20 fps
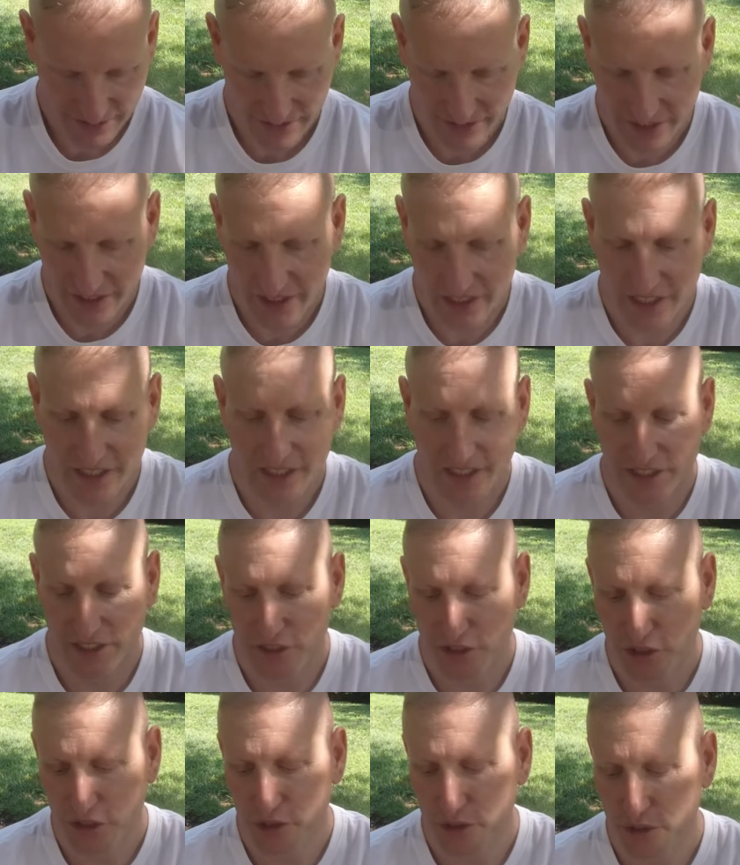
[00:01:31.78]
the
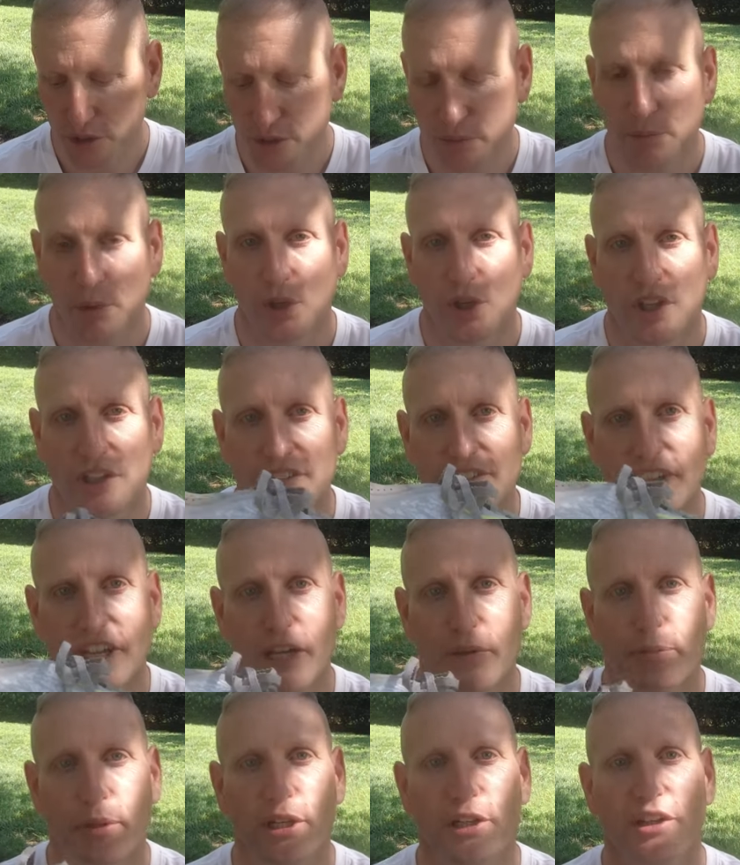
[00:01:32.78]
new Brooks
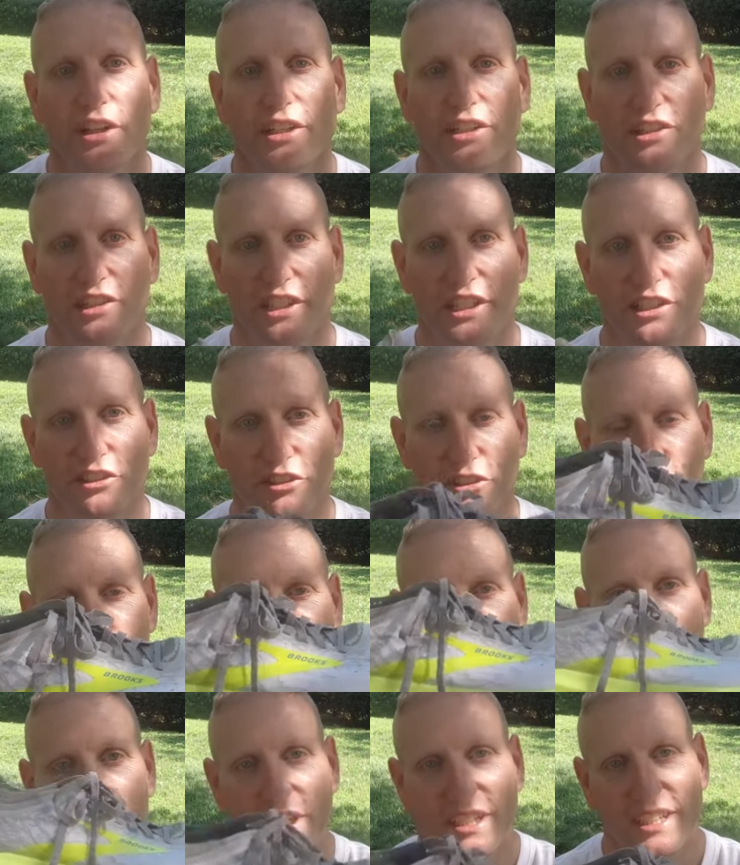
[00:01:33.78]
Hyperion Elite
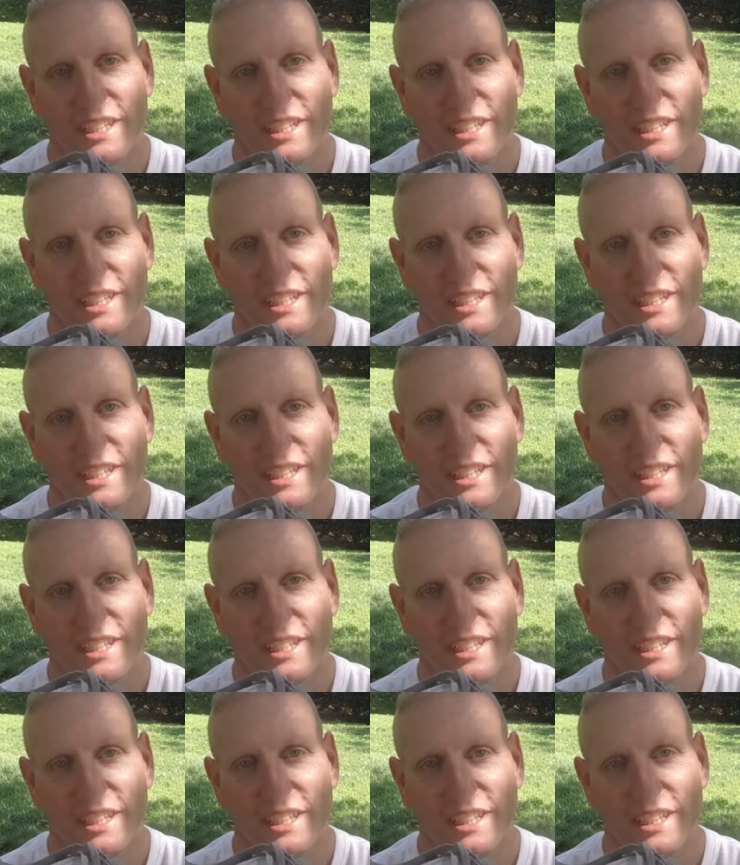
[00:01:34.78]
2.